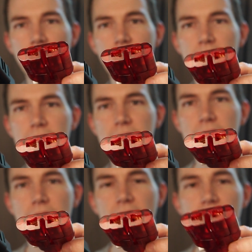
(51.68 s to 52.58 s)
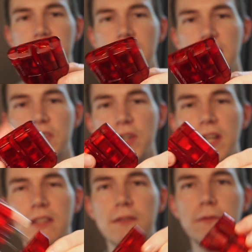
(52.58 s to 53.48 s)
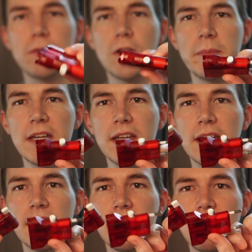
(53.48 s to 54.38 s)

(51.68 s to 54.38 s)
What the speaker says: And this is kind of like a transforming